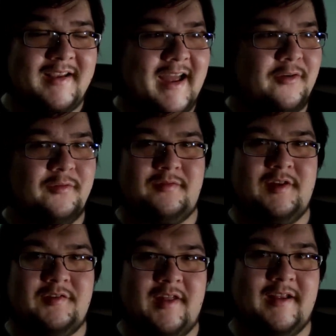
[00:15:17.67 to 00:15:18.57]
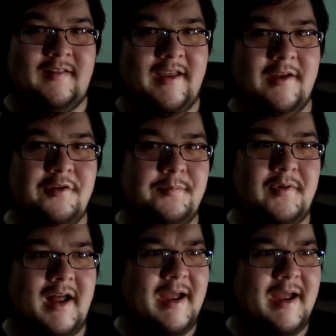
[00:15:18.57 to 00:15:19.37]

Like, I don't dislike Legos, but